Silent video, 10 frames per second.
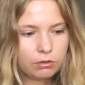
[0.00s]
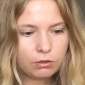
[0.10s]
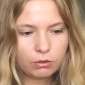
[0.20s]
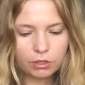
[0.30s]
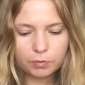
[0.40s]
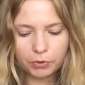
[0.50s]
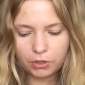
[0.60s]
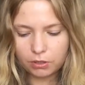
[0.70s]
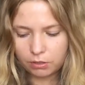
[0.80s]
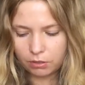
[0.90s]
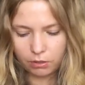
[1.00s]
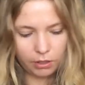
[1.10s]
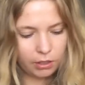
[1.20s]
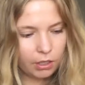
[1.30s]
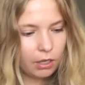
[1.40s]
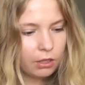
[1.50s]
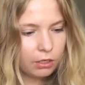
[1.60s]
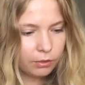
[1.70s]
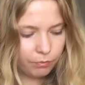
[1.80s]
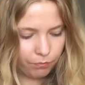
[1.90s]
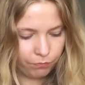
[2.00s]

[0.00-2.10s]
So let's put this together.